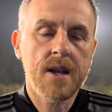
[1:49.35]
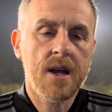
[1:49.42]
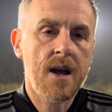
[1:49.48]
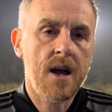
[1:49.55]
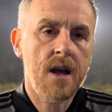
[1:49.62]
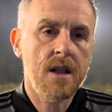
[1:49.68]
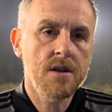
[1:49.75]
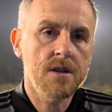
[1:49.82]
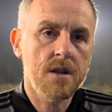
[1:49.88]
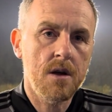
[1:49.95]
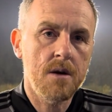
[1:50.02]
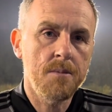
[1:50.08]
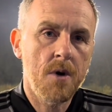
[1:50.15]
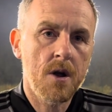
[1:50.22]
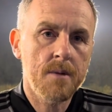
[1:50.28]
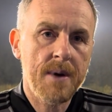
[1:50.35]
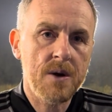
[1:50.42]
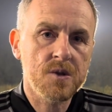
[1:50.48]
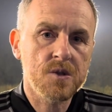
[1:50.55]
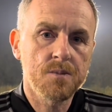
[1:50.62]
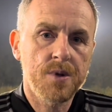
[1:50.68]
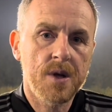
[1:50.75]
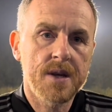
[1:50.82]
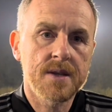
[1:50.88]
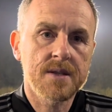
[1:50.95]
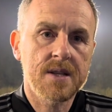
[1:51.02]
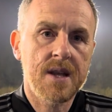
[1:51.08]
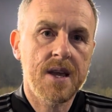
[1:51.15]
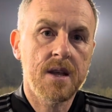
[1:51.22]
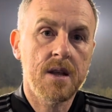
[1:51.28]
I learned a lot more about some players
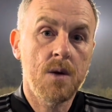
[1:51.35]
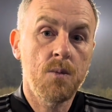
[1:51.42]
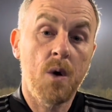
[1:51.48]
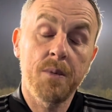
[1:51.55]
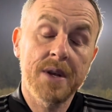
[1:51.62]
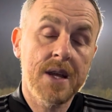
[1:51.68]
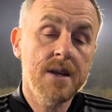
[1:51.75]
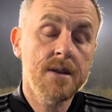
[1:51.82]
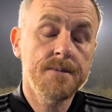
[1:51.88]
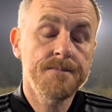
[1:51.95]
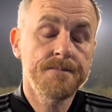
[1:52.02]
today and what we need.